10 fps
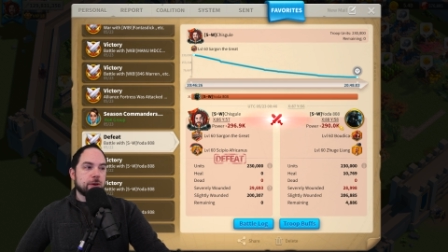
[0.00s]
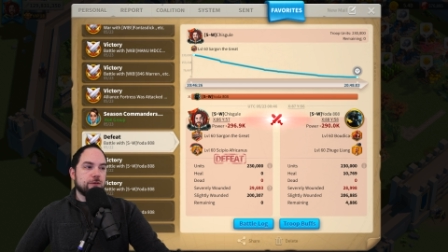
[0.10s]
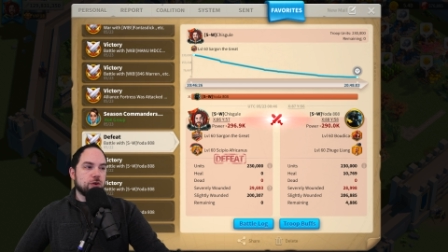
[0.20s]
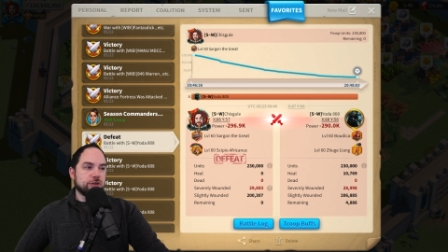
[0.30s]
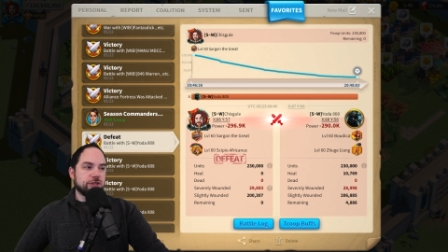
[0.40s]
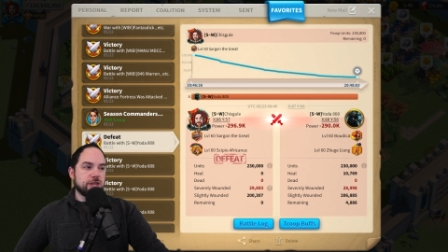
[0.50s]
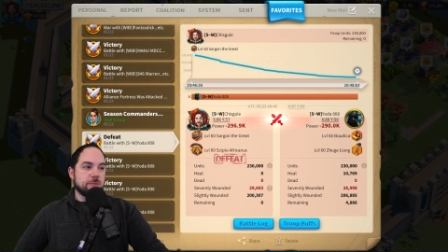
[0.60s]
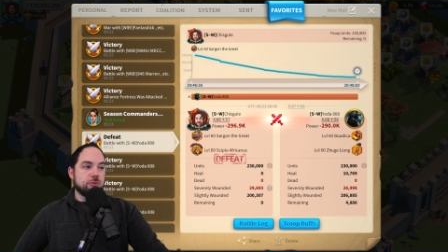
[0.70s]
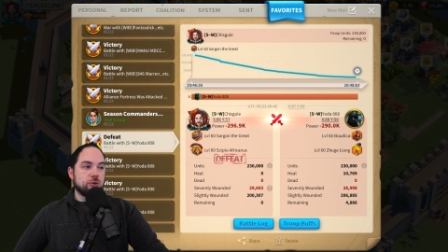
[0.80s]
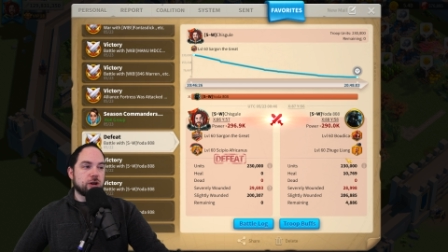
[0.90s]
versus
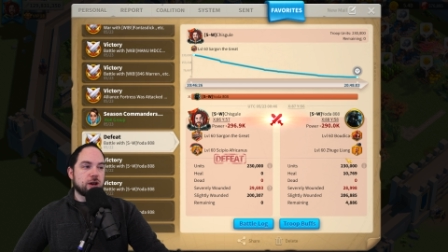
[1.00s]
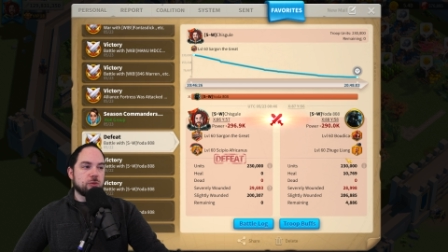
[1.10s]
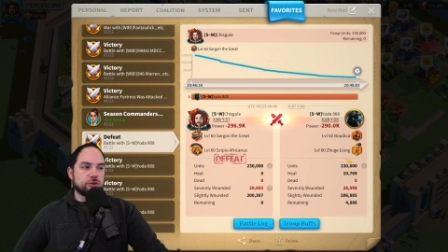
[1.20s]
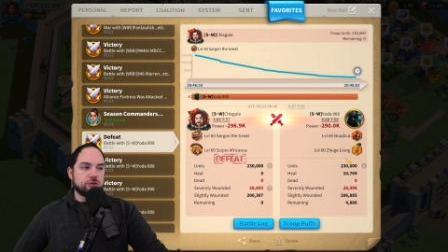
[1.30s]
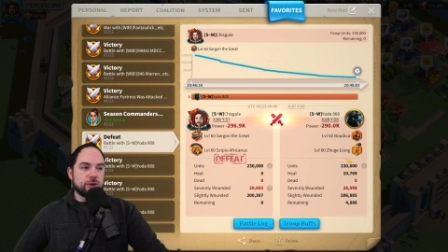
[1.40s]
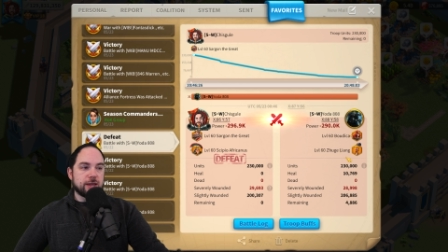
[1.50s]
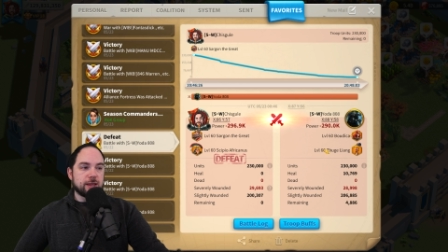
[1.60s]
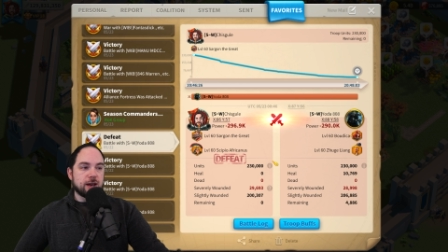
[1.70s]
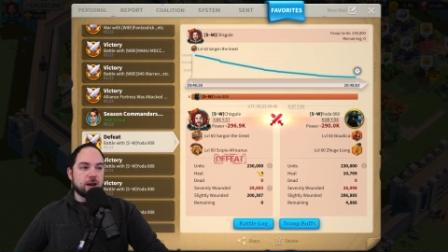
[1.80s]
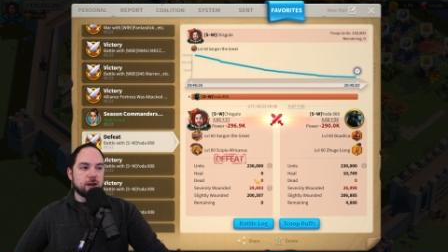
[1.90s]
the Boudica with Zhuge
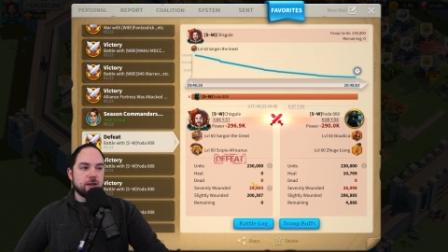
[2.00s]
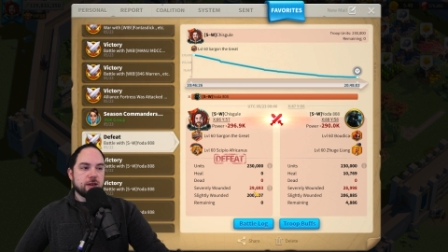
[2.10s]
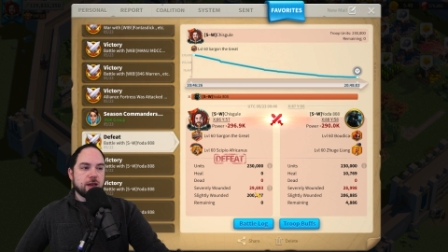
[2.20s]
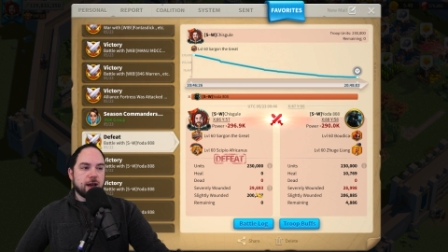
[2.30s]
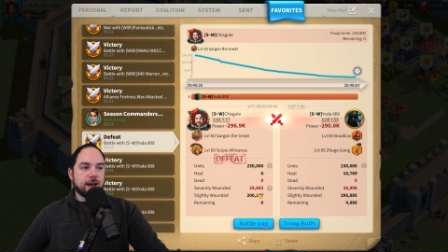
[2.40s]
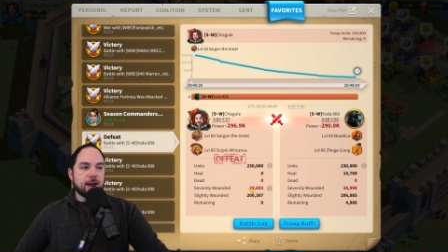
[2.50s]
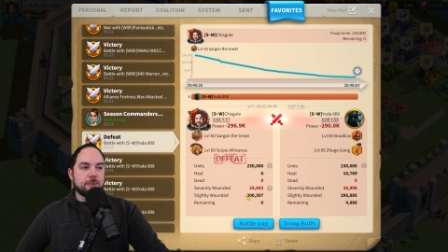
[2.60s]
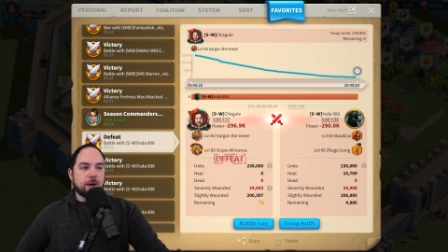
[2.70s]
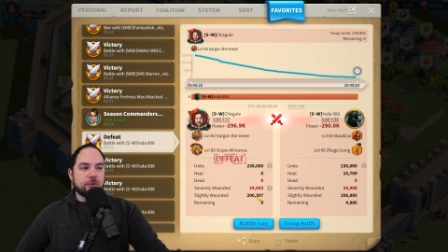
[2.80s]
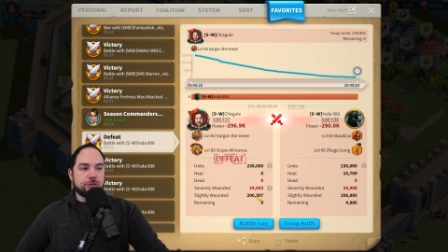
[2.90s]
Liang and got
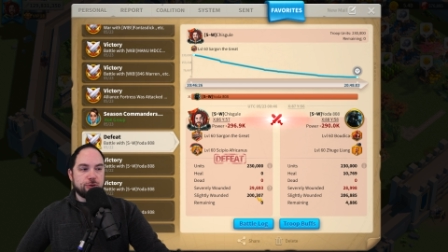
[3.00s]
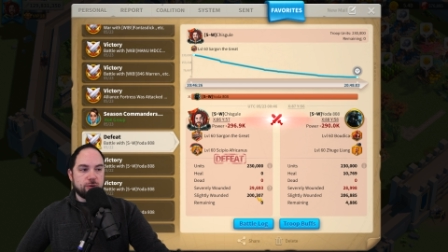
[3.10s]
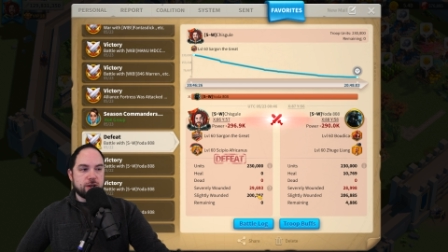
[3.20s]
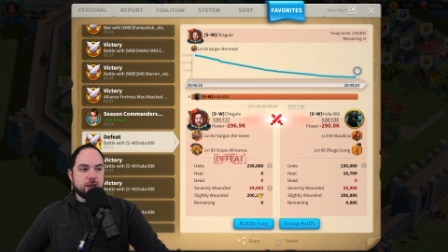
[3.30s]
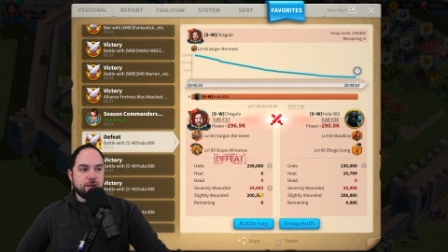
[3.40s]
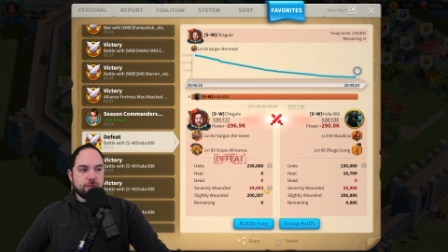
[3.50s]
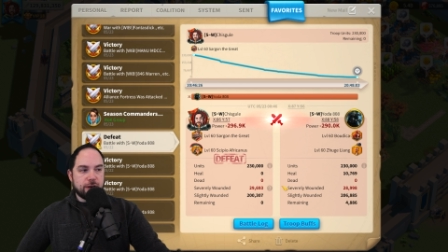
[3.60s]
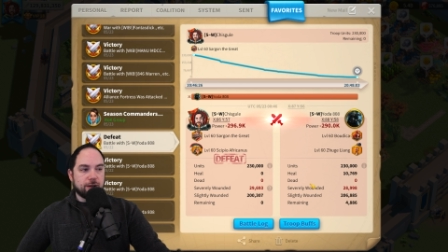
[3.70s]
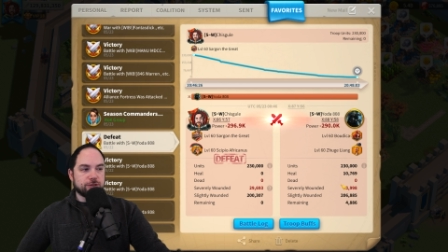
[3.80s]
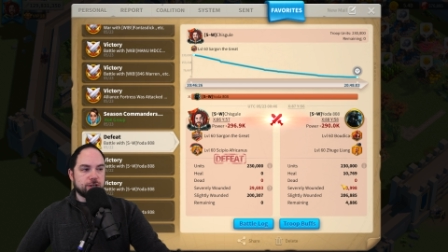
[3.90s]
about
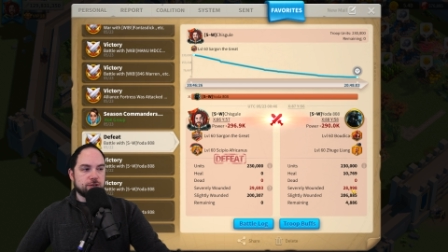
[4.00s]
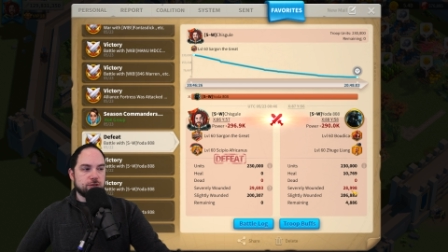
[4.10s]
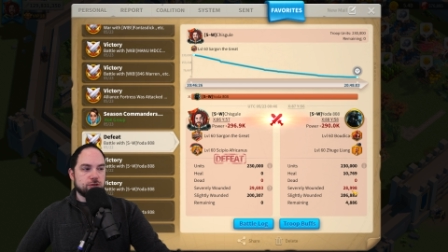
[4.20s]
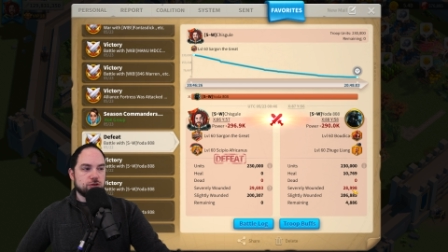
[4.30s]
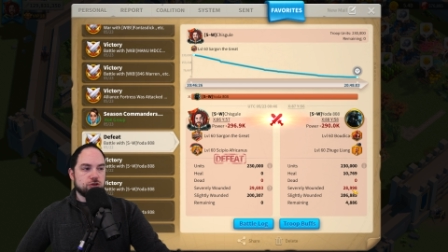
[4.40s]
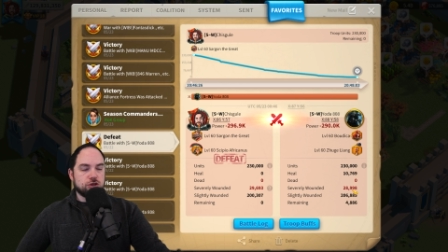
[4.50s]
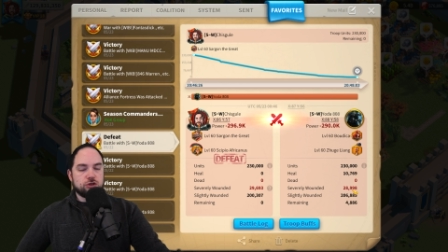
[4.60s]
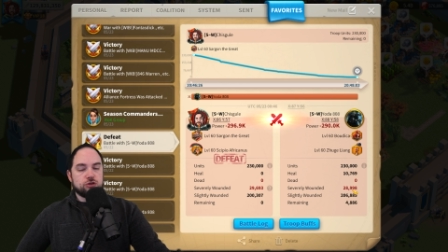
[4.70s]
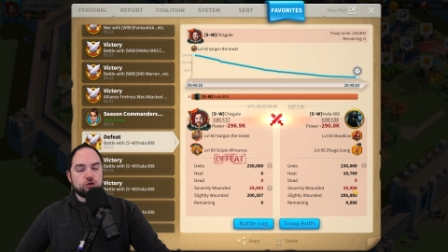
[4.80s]
30,000 to